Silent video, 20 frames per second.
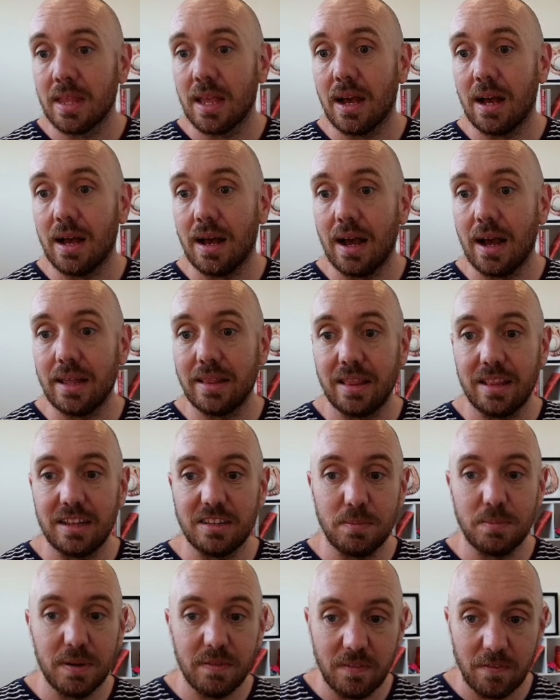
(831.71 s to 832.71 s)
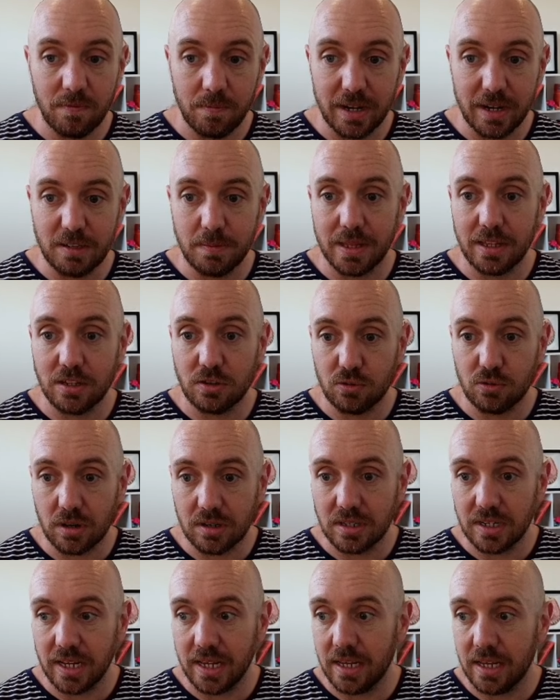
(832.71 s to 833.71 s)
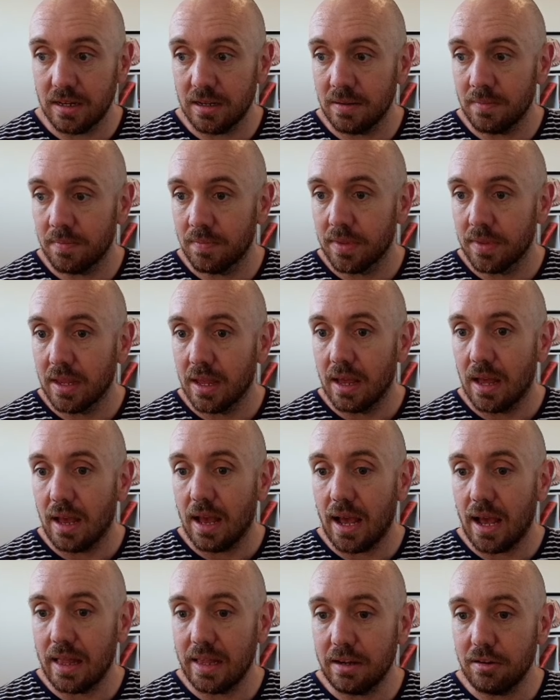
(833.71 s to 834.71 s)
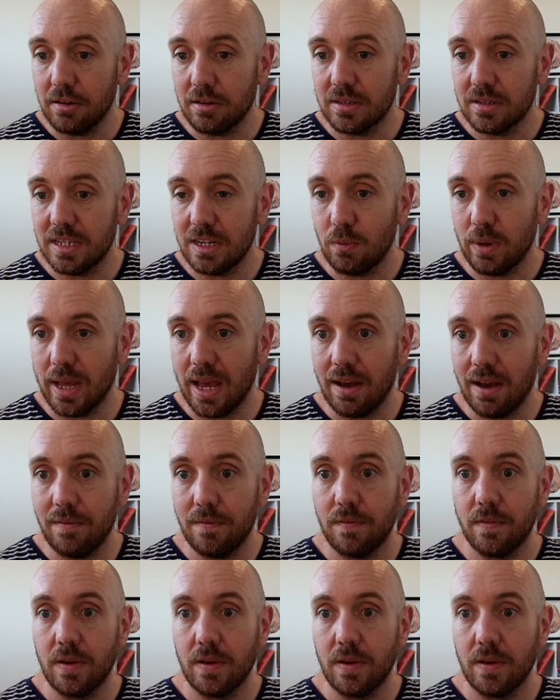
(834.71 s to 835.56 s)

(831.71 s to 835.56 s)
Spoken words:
And there's a bit of information about the structure here. And then you can see we have